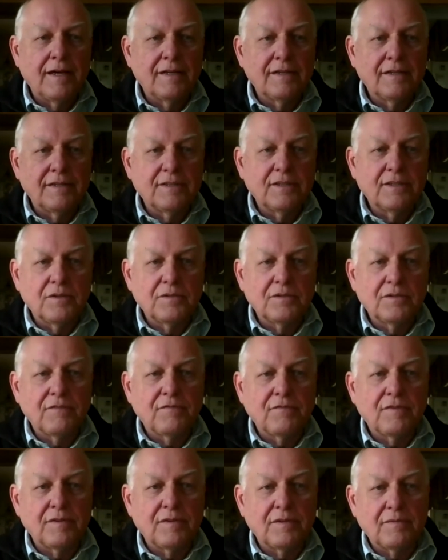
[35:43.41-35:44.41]
you know,
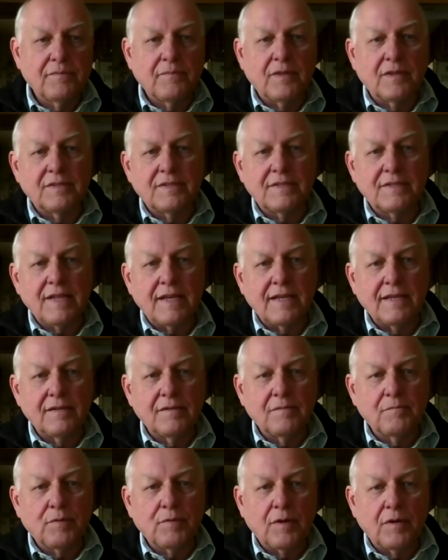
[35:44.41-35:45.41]
different state
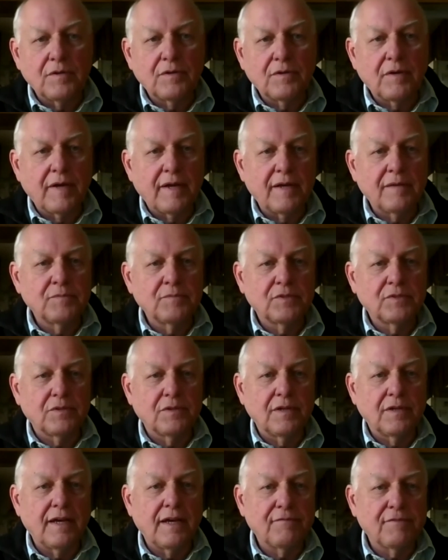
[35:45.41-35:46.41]
programs
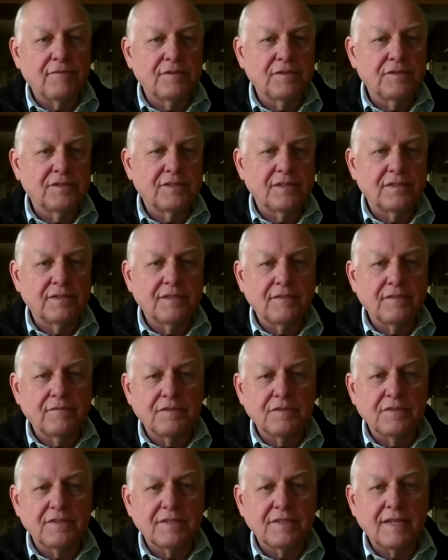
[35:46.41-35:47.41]
or efforts in
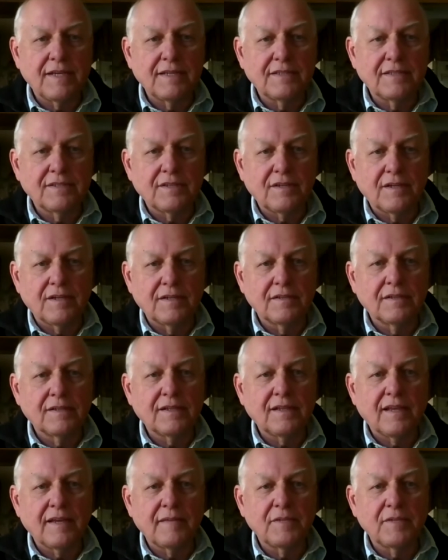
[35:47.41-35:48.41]
different states on
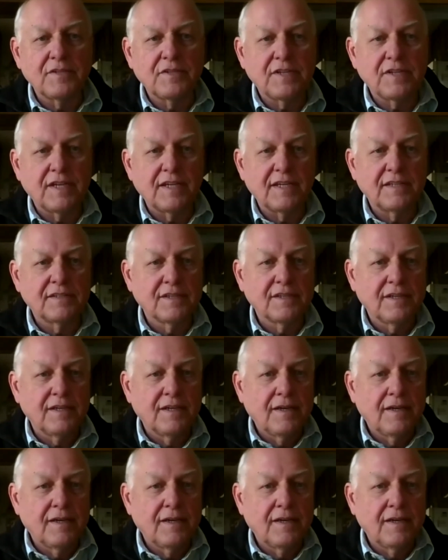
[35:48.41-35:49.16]
climate change.